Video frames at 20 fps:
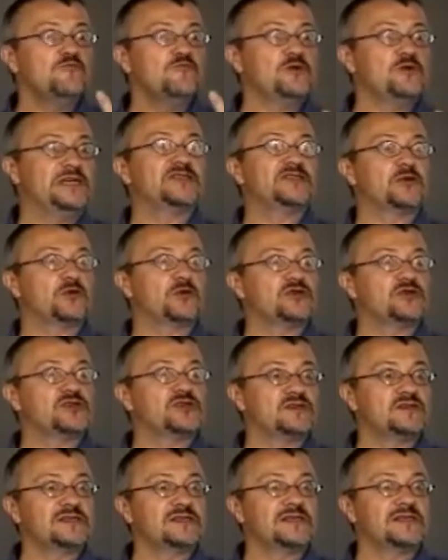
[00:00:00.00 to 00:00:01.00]

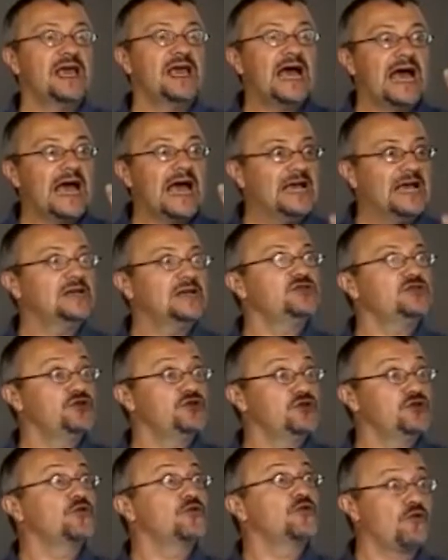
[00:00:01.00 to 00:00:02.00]
resources as
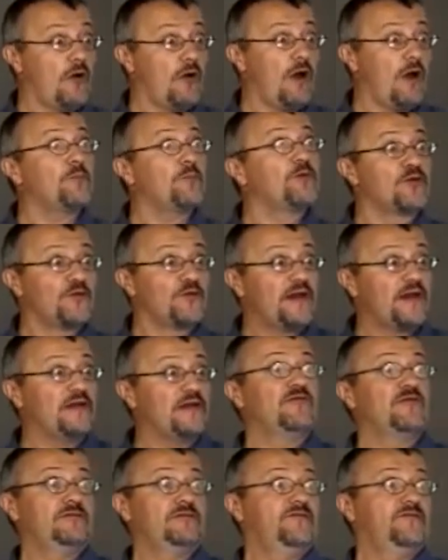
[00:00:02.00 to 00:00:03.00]
your crop, your
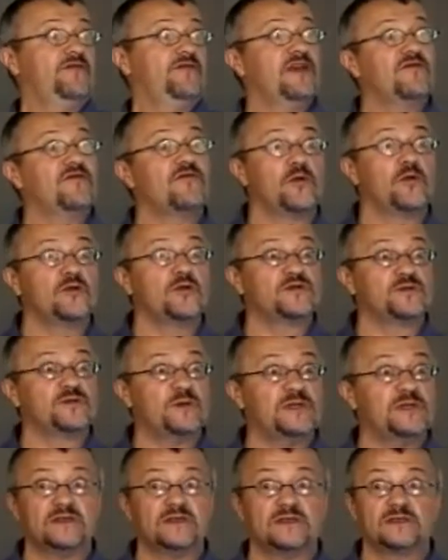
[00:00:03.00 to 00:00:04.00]
favorite, favorable
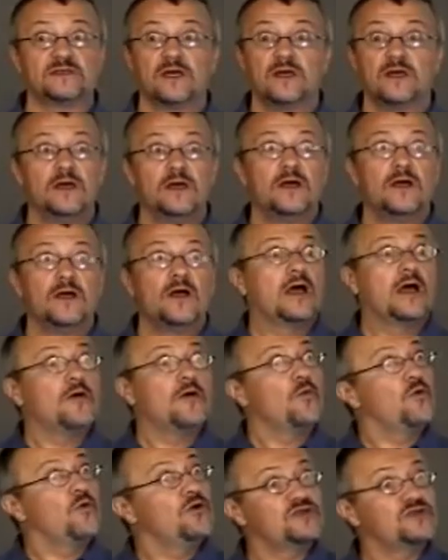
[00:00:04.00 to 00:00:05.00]
species.
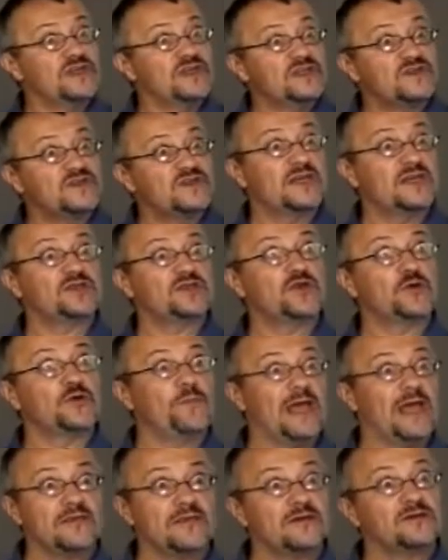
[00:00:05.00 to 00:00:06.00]
Whereas insects or
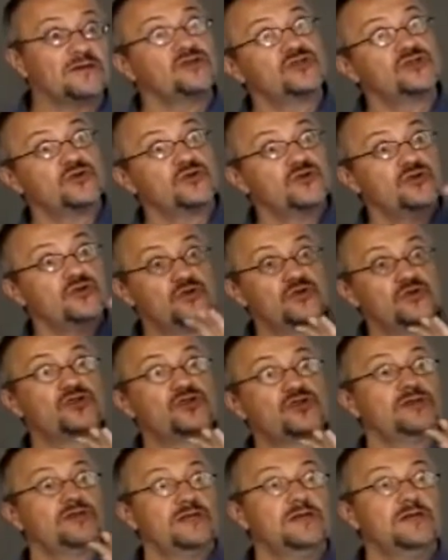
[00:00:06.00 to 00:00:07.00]
pathogens are
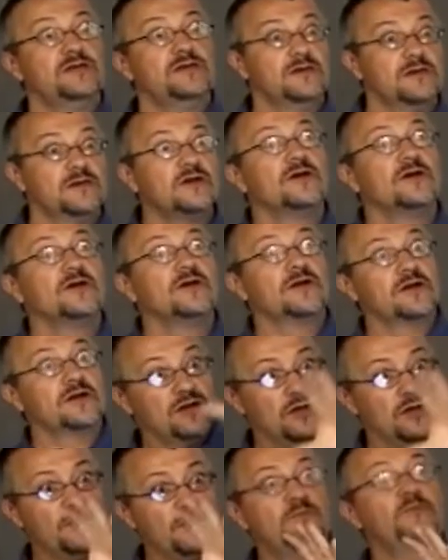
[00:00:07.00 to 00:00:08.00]
usually
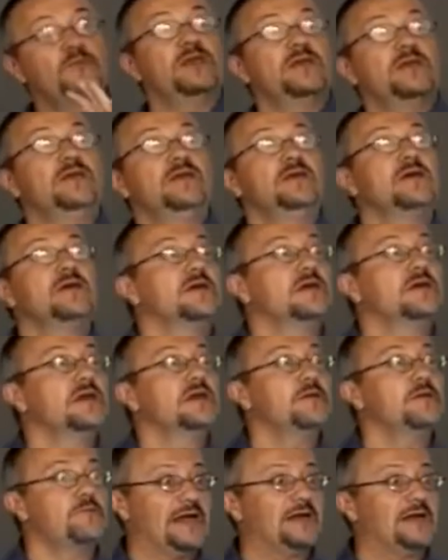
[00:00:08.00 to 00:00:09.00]
going to be
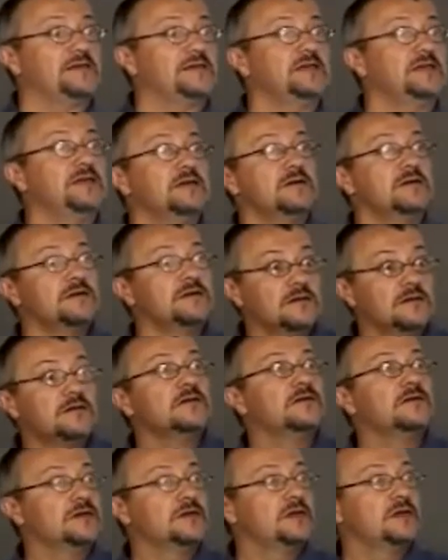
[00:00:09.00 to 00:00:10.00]
impacting,
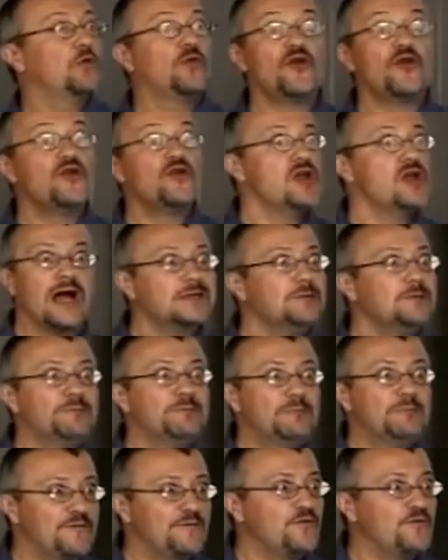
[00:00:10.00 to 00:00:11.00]
you know, they're not
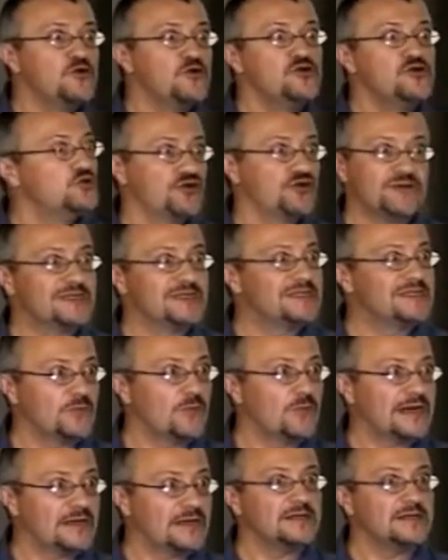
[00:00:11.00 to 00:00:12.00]
competing for nutrients
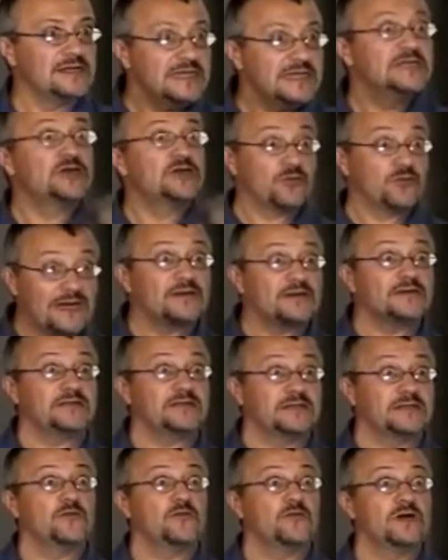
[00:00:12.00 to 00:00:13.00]
directly. Indirectly,
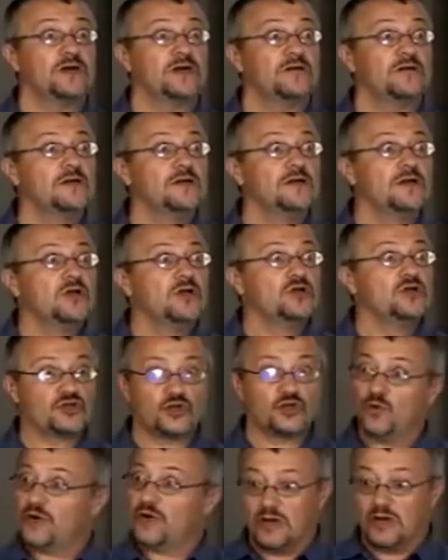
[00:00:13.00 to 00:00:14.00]
they will.
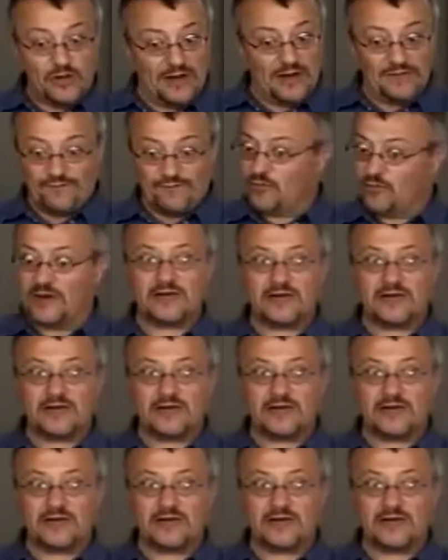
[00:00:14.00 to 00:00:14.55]
So now you have direct